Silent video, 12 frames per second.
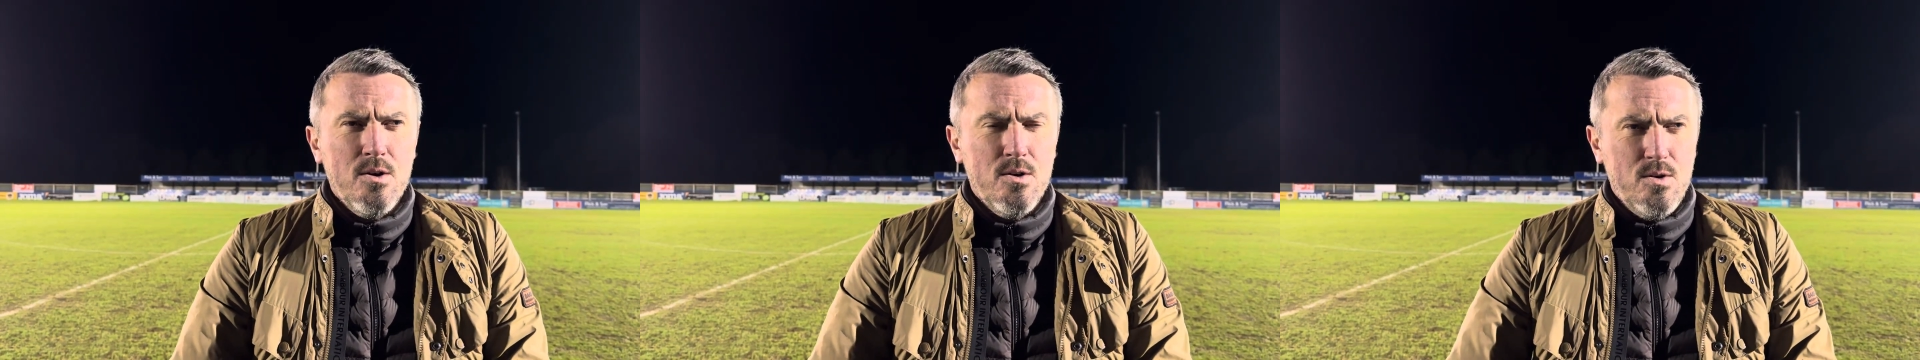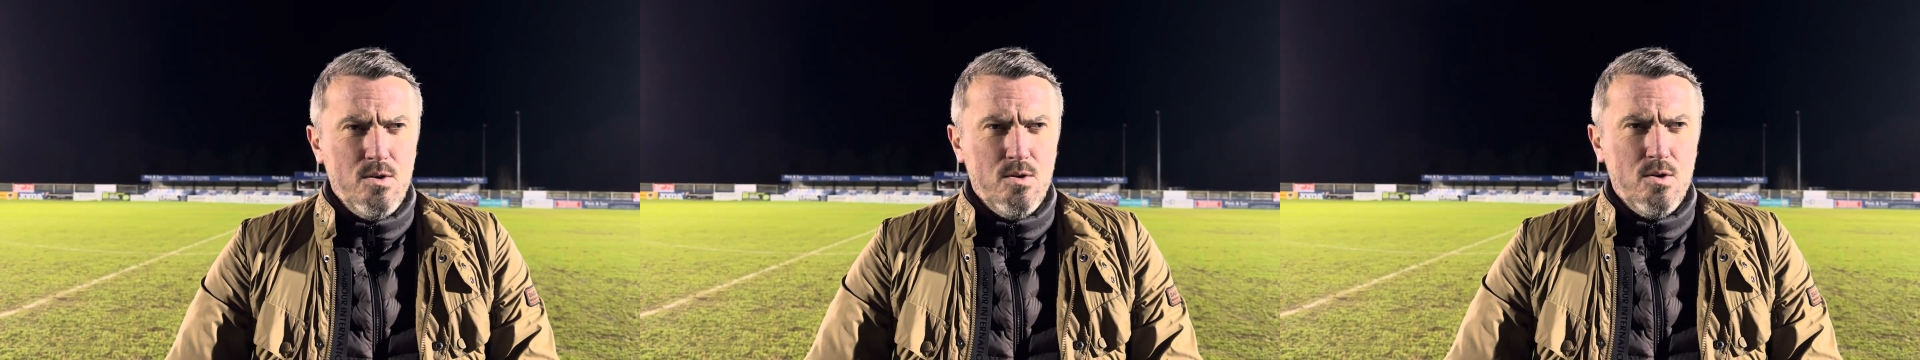
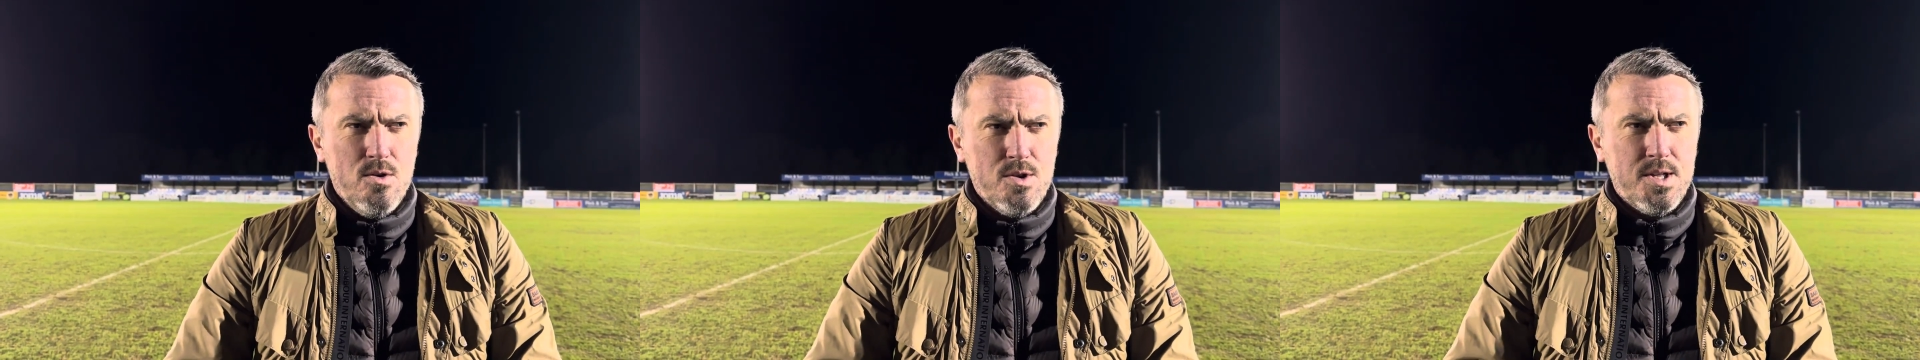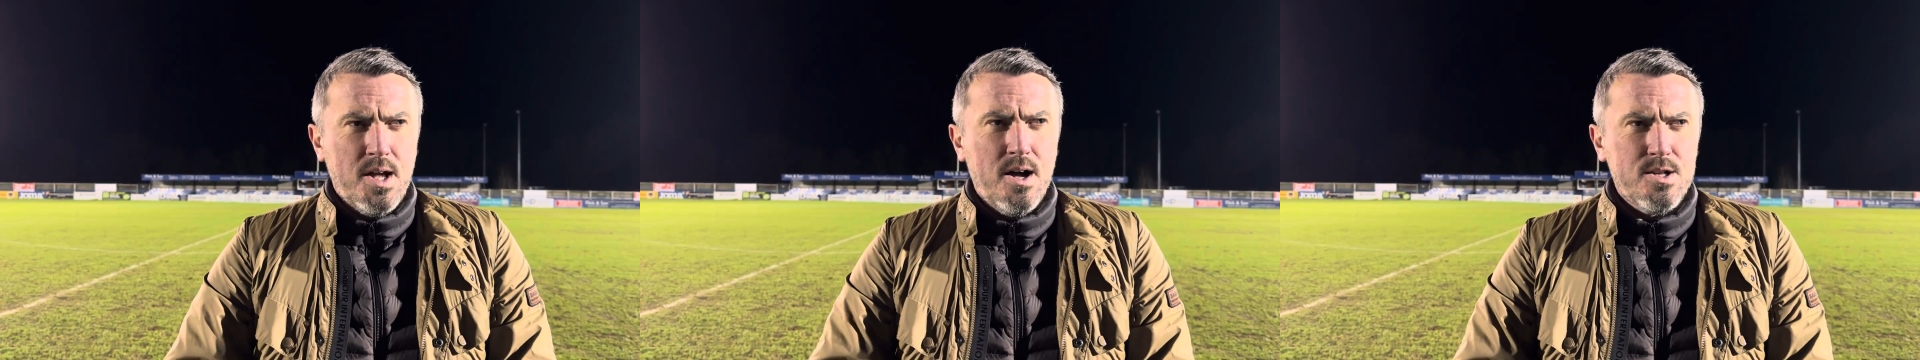or, or
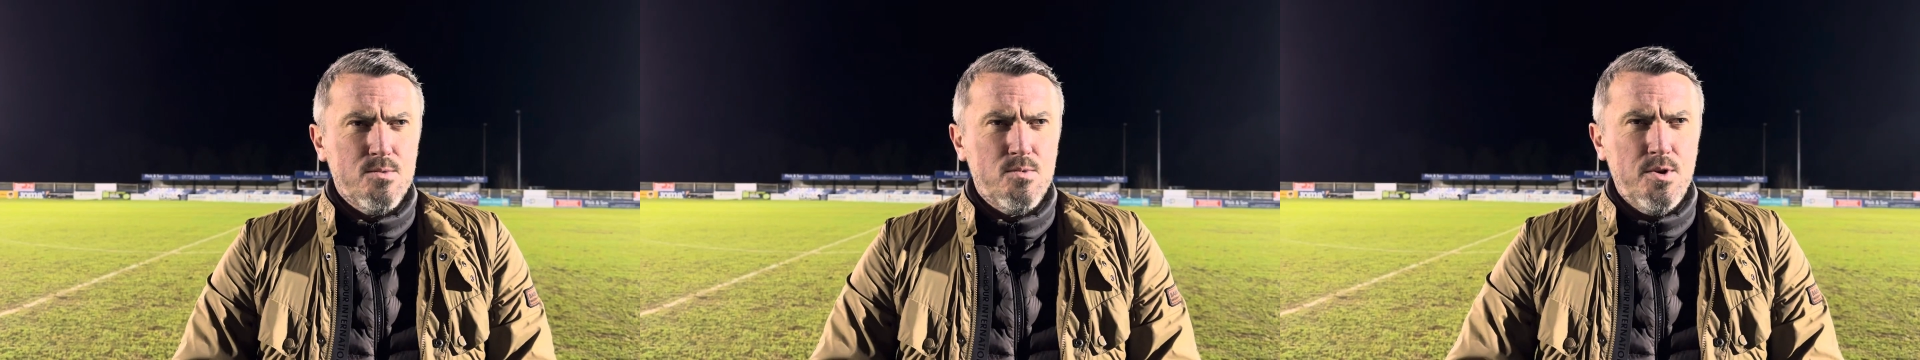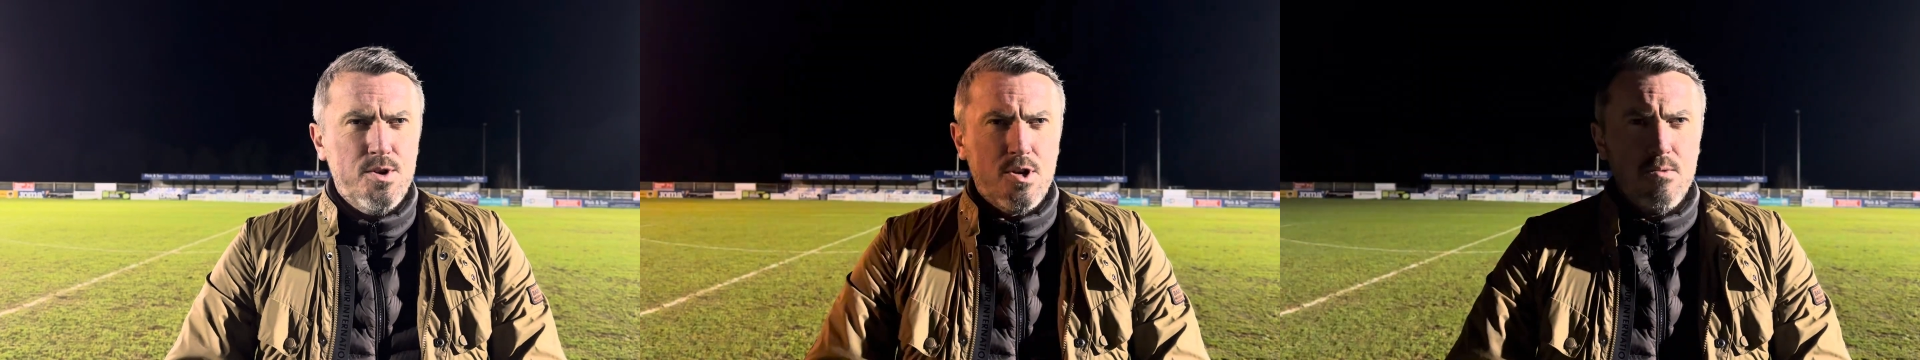start to
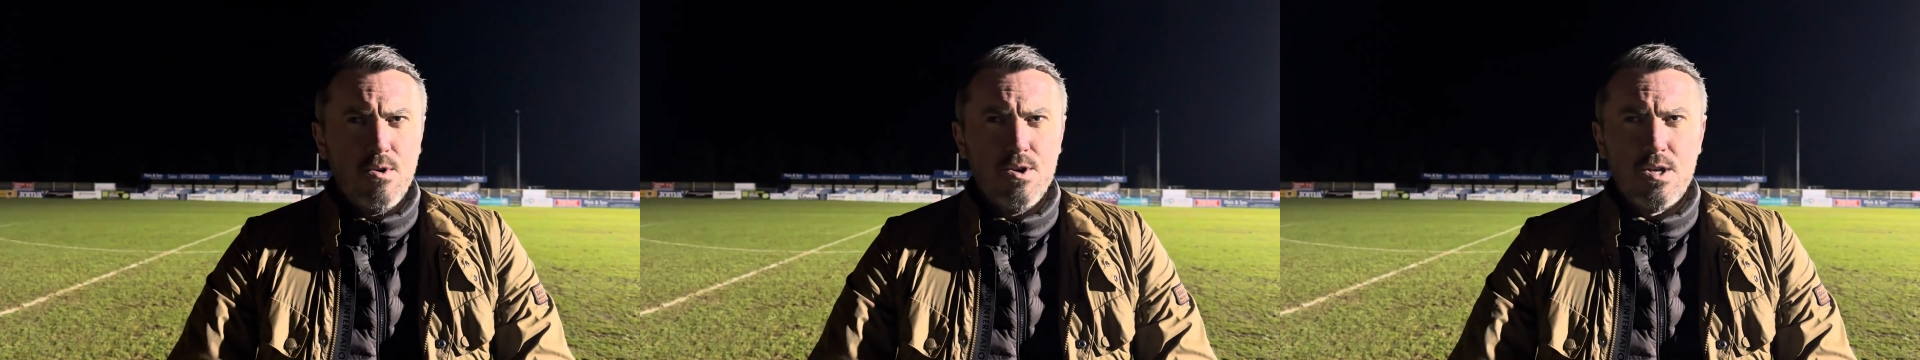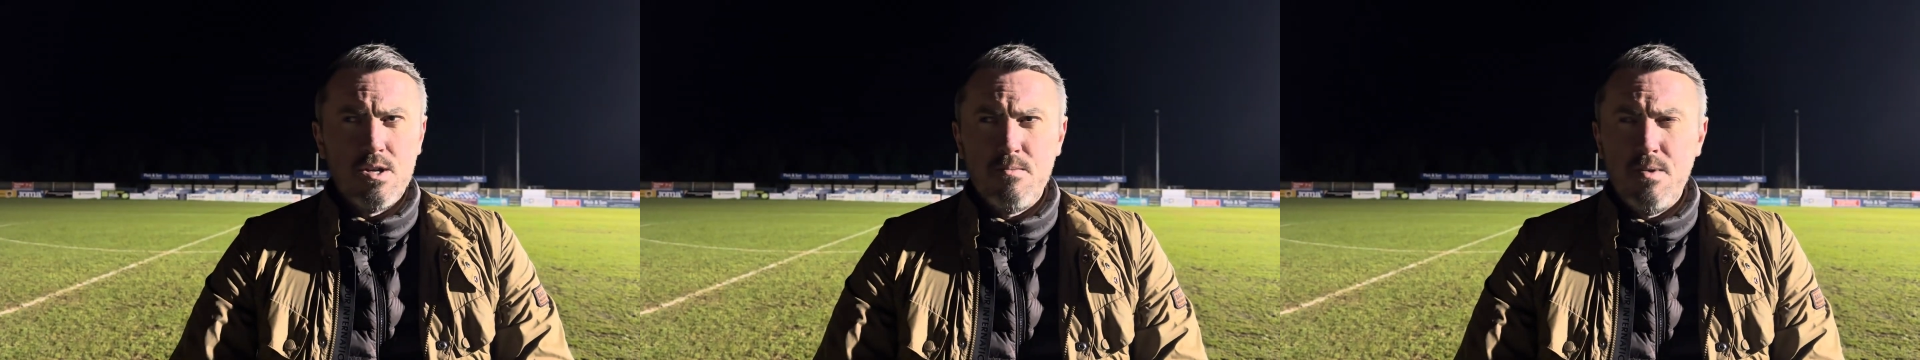worry too
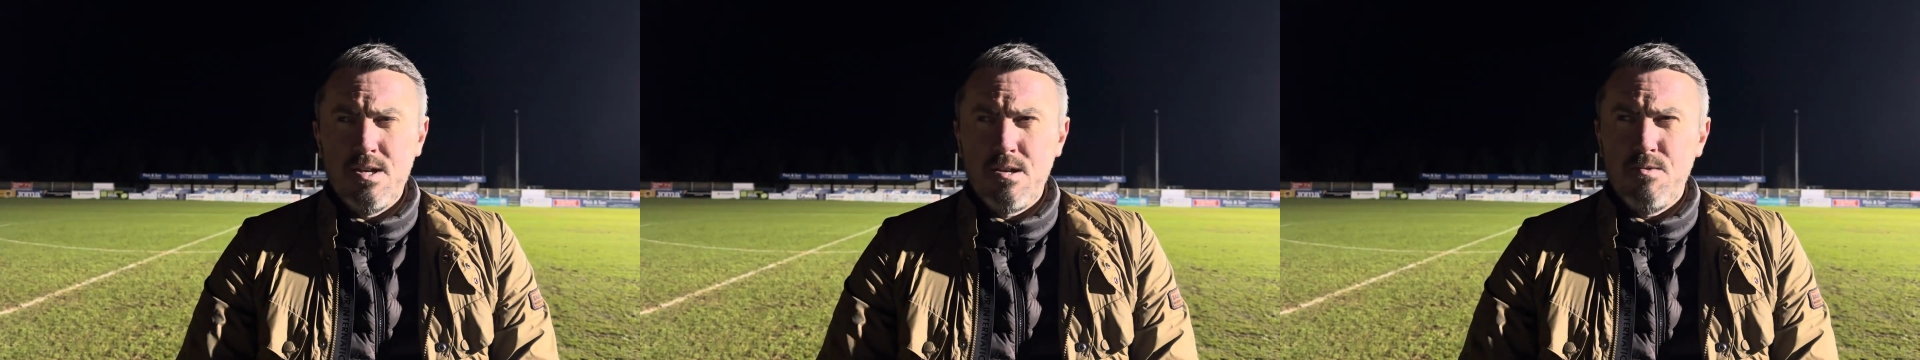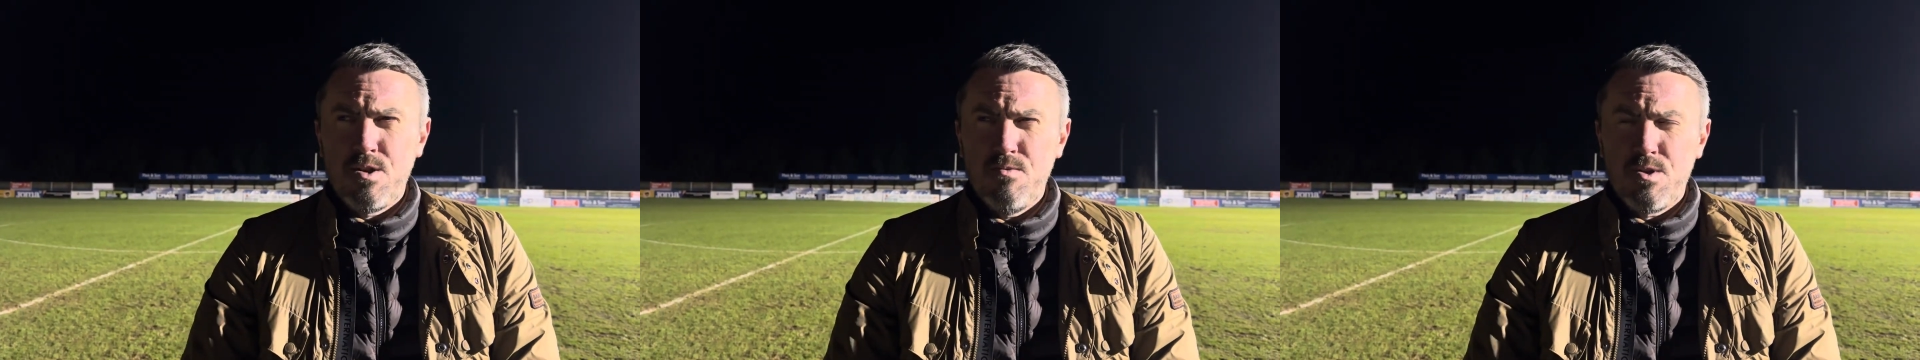much. It's, it's,
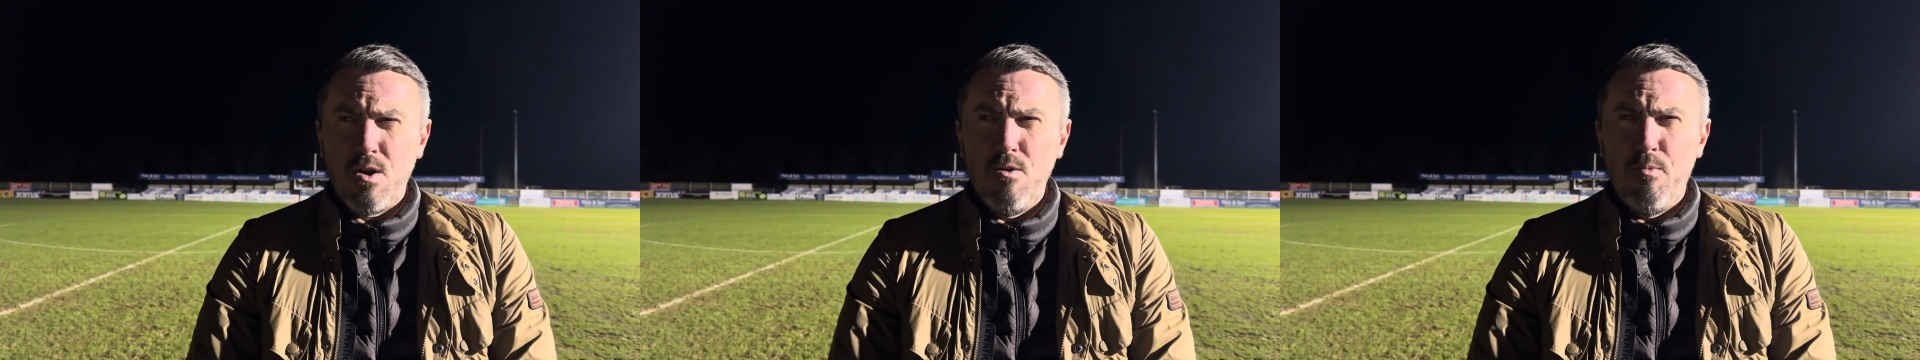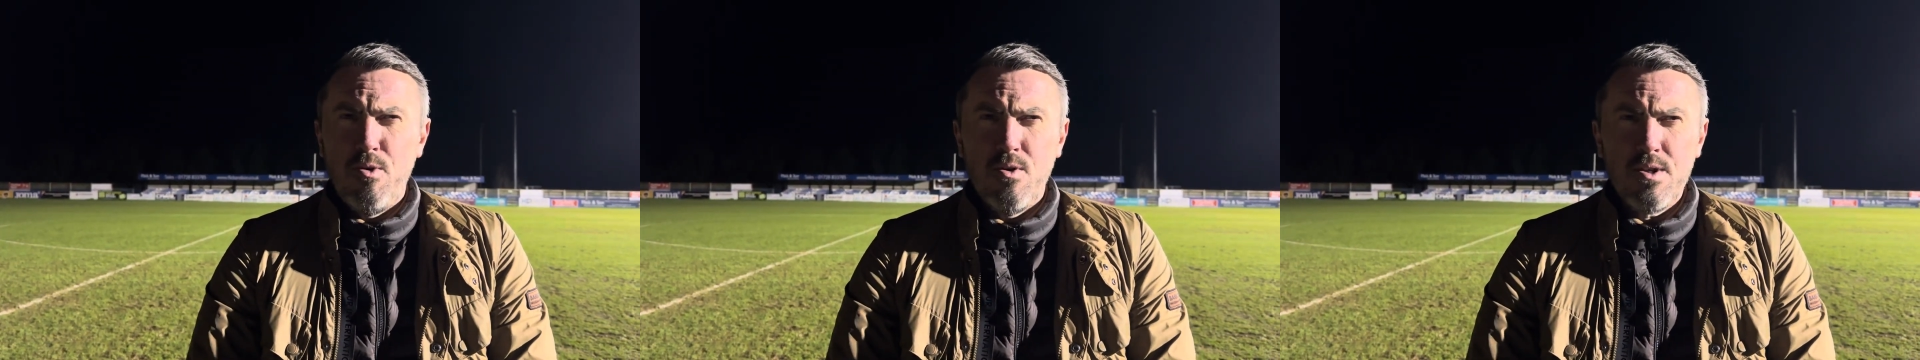it's so
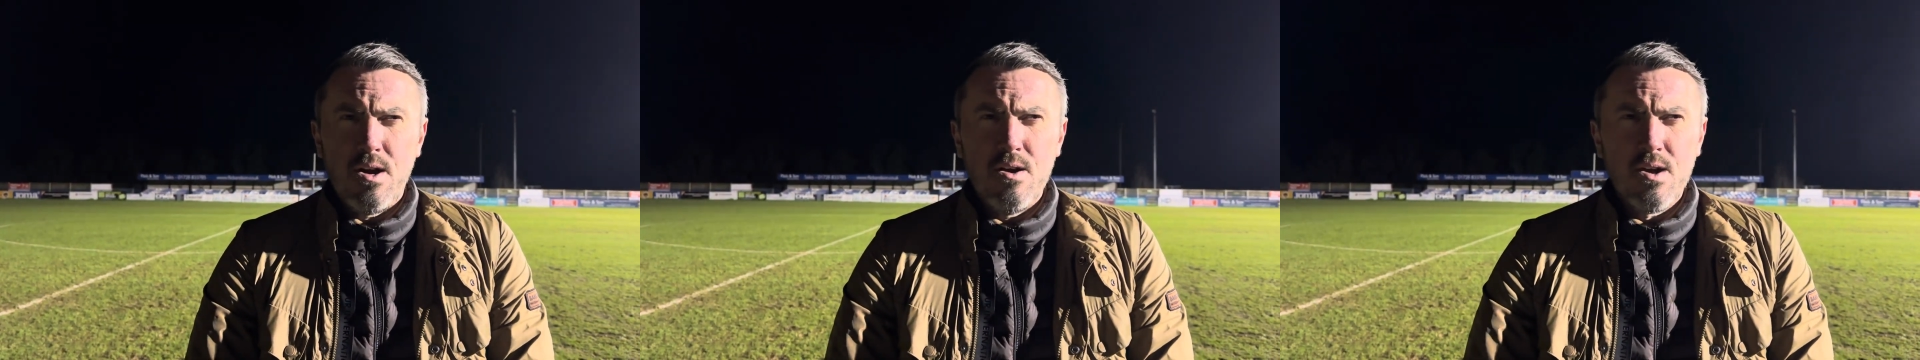important that I